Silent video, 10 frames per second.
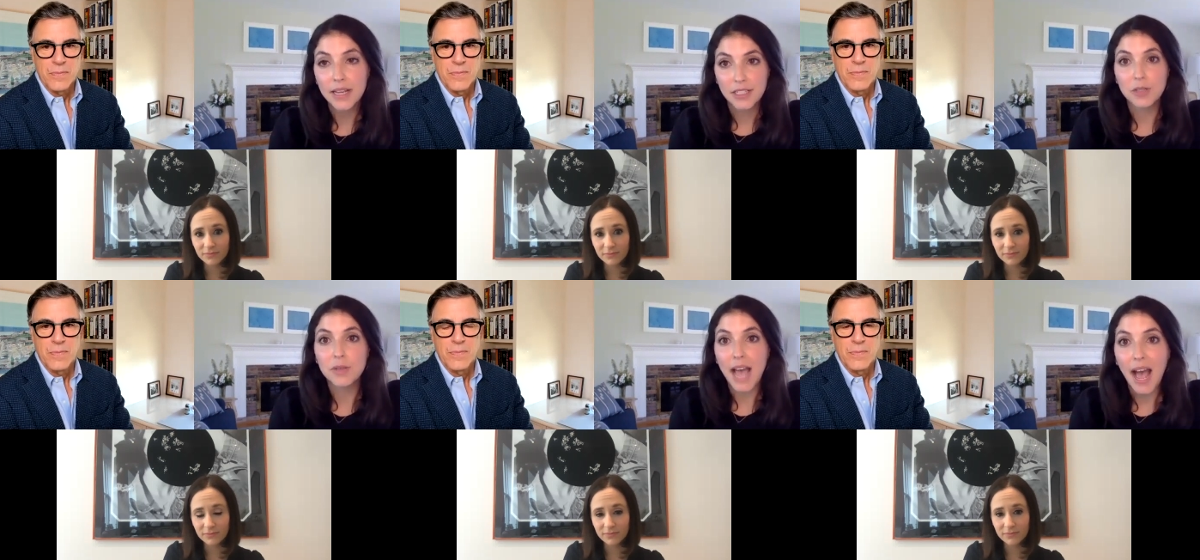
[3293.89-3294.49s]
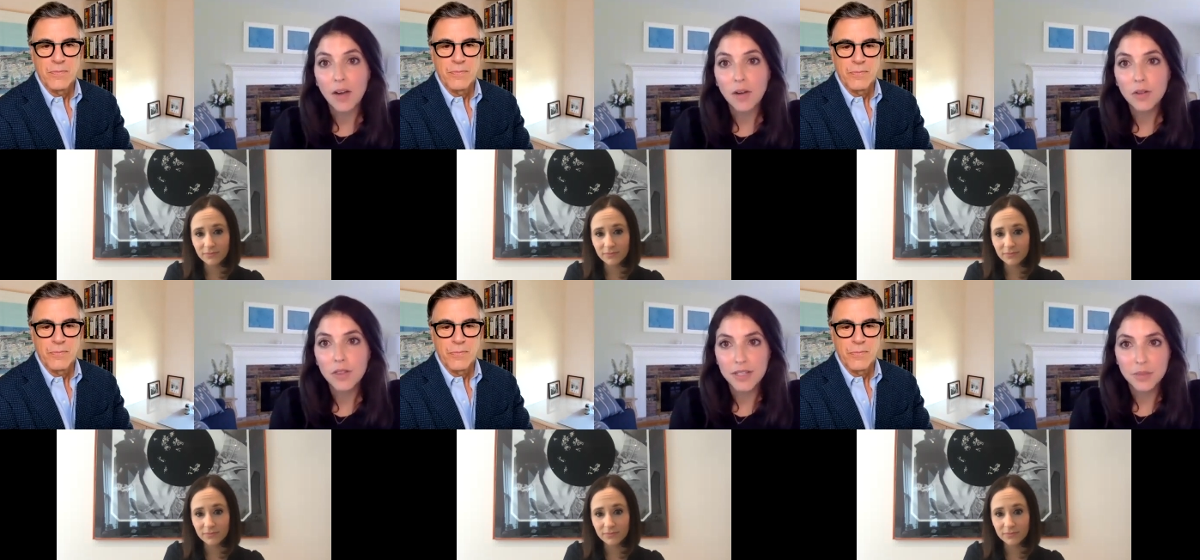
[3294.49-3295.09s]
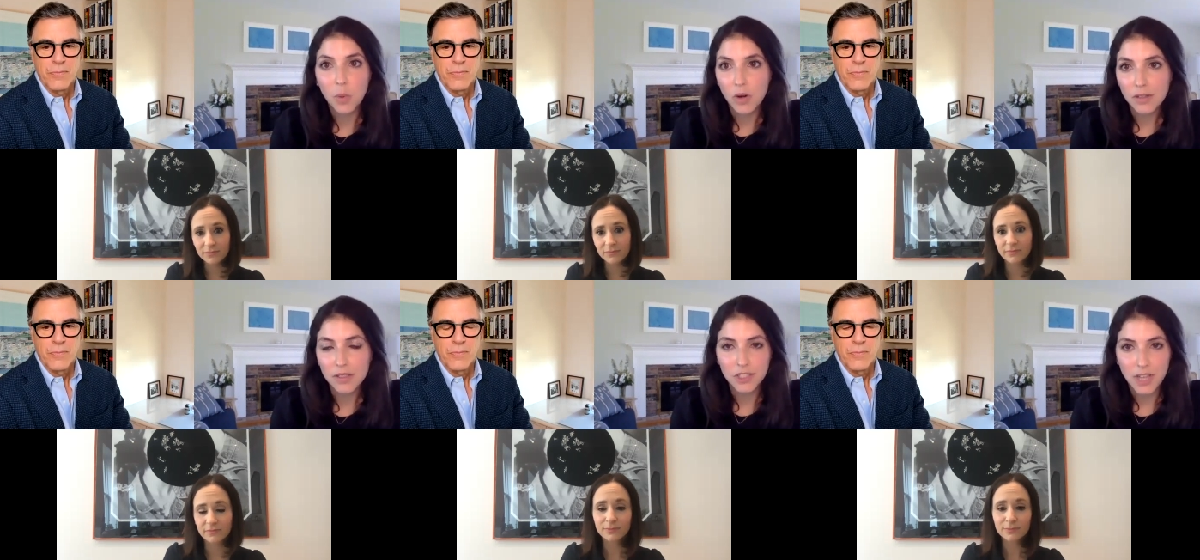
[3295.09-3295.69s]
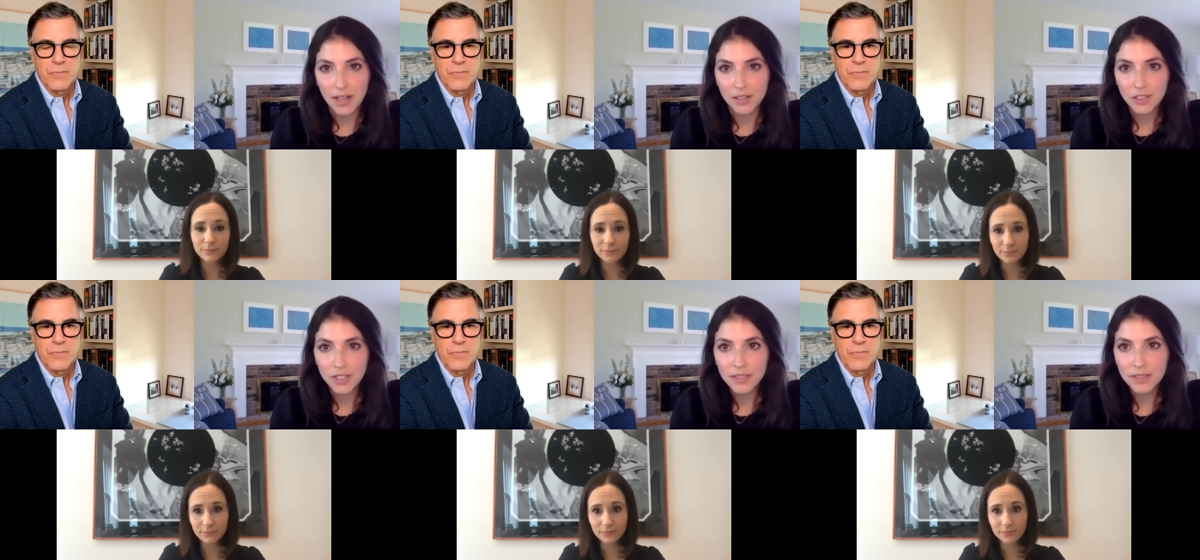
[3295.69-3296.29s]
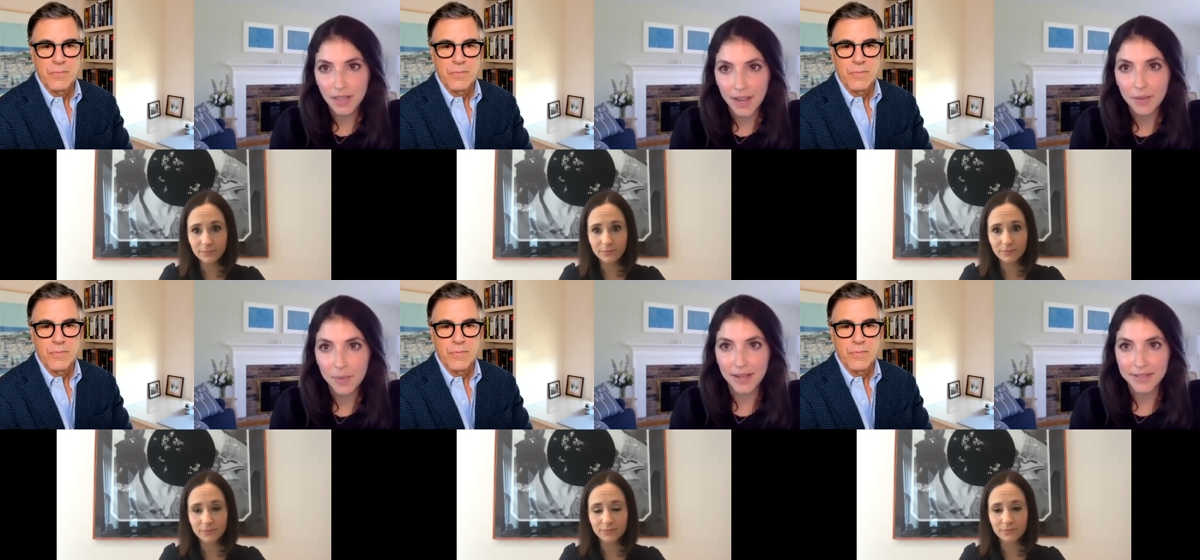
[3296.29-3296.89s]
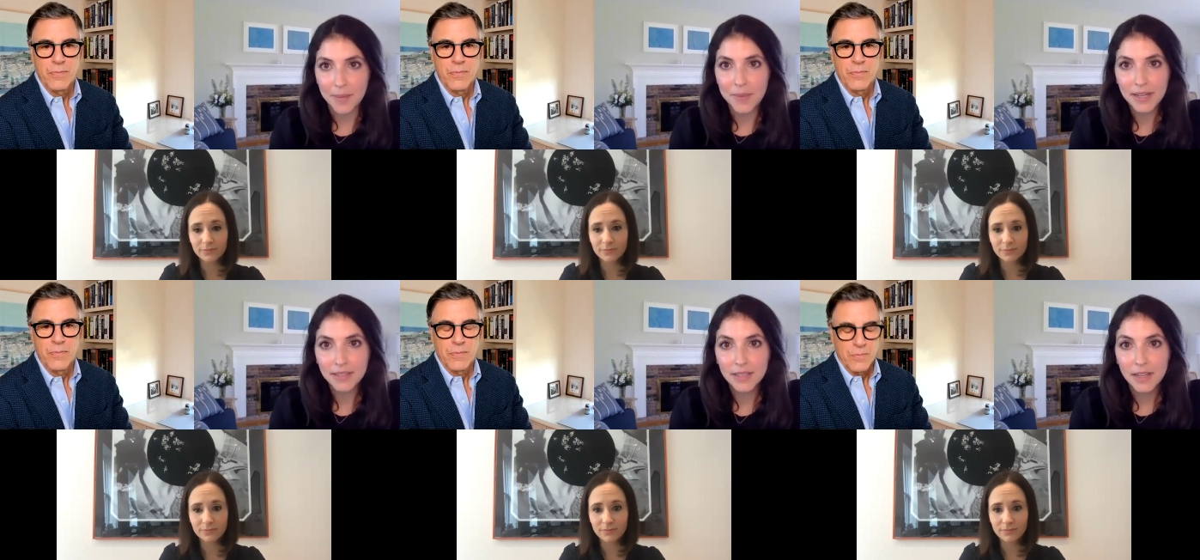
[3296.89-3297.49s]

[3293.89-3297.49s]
Speaker 1: to tackle these borderless challenges like pandemics,